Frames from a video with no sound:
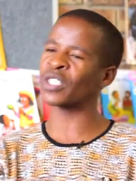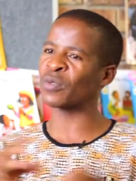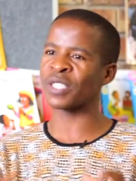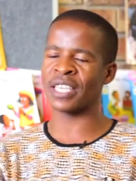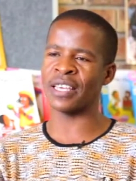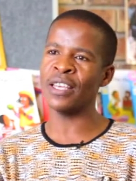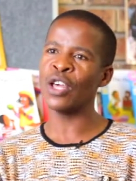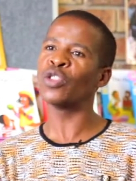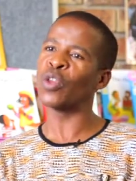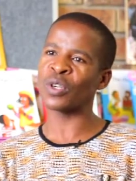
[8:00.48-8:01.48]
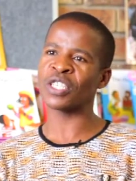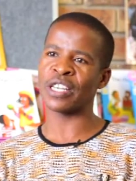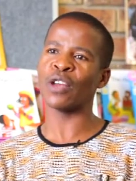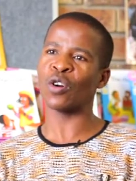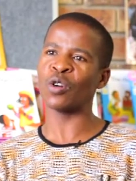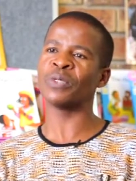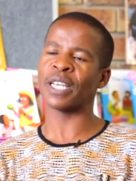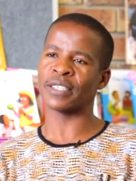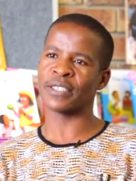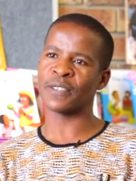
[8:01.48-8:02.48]
or to see those real
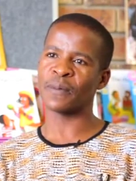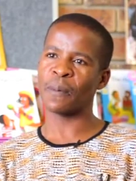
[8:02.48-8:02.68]
objects.